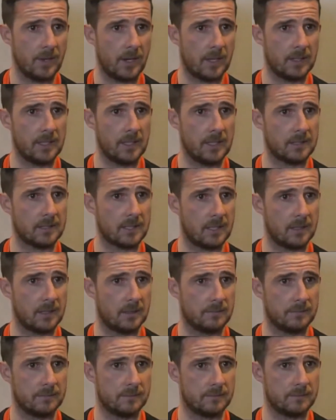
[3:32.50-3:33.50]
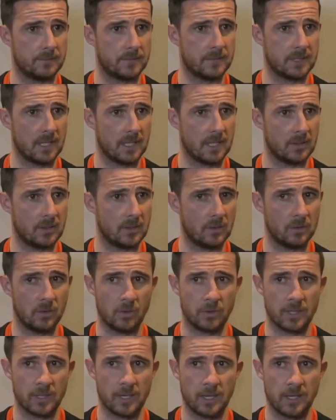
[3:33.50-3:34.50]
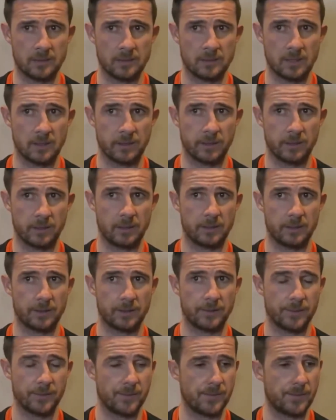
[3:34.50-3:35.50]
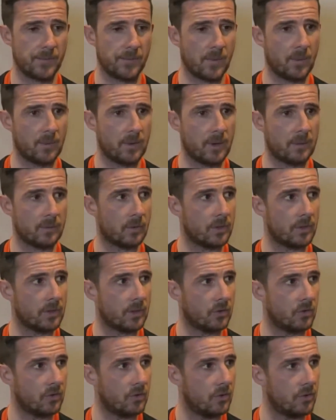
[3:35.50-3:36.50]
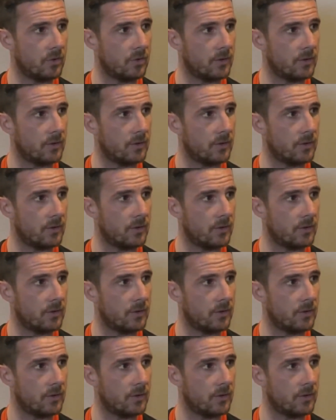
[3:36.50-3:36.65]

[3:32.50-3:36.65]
I need to sit down long and hard and think what way I'm going to go.